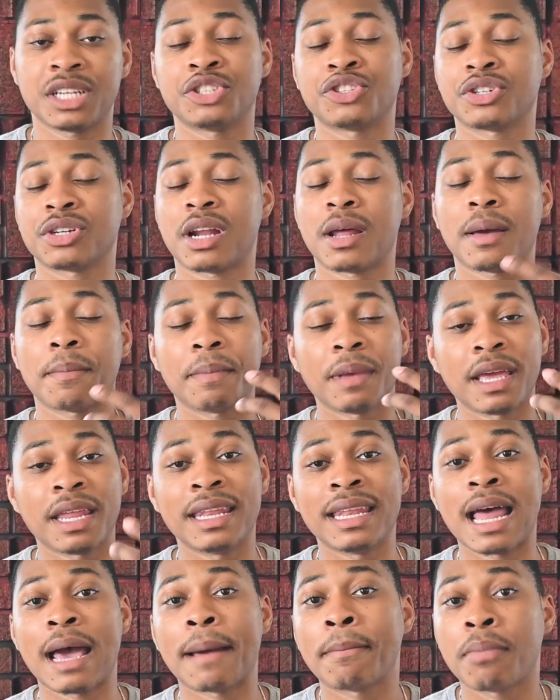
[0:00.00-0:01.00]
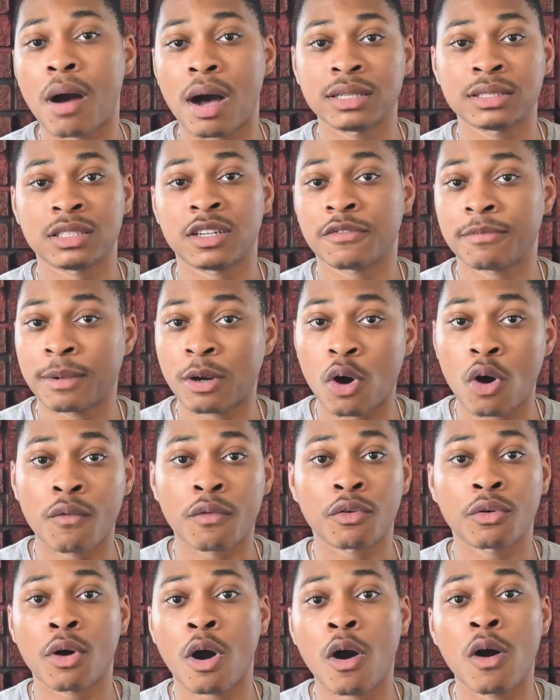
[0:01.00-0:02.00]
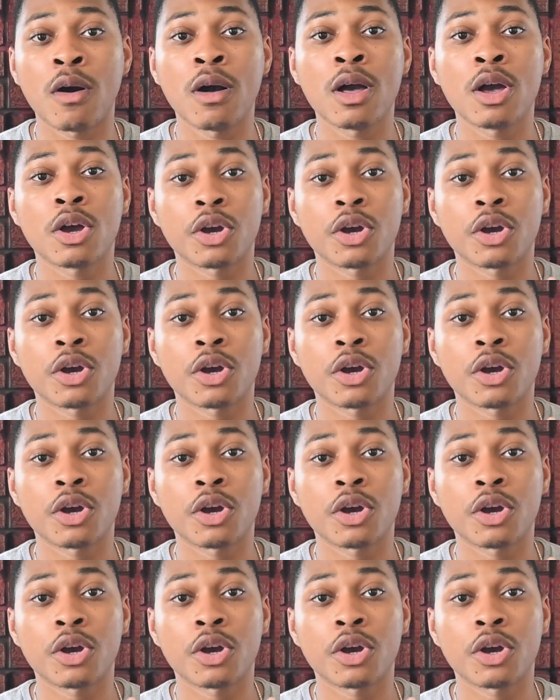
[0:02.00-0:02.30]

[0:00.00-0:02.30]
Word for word: It's gonna be a net positive for my overall